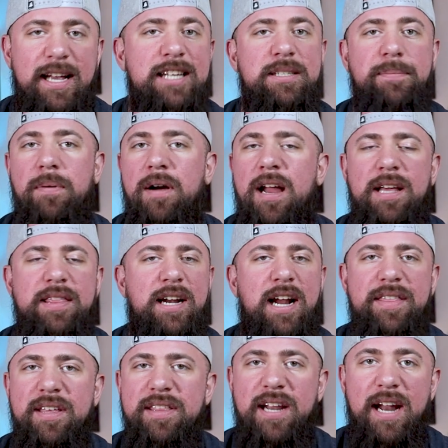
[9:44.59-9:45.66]
It's a product that I
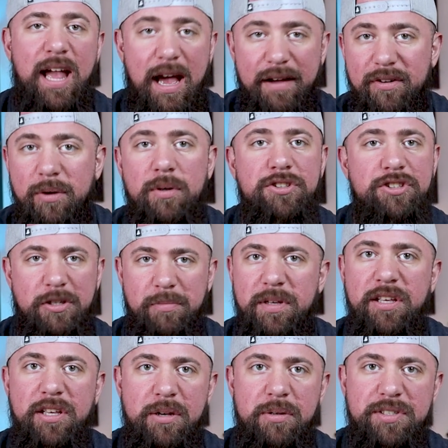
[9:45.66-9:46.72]
think that everyone should be
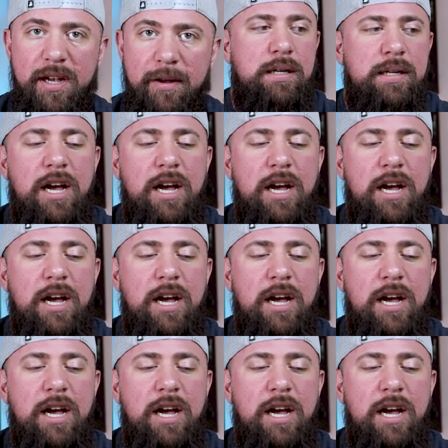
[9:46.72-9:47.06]
using.